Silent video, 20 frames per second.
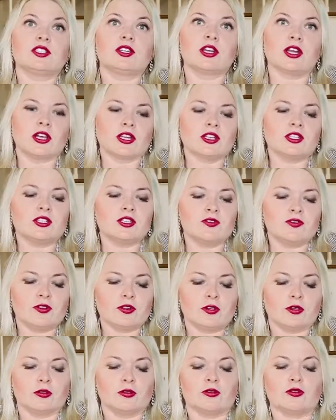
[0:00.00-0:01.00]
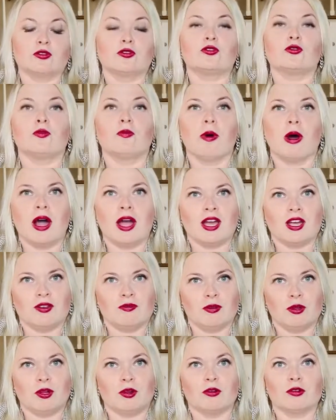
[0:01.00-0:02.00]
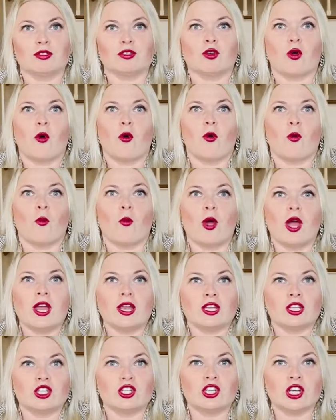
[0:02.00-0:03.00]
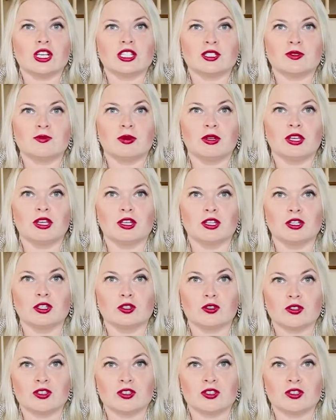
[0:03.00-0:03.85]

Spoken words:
really difficult to buy it because when it just began to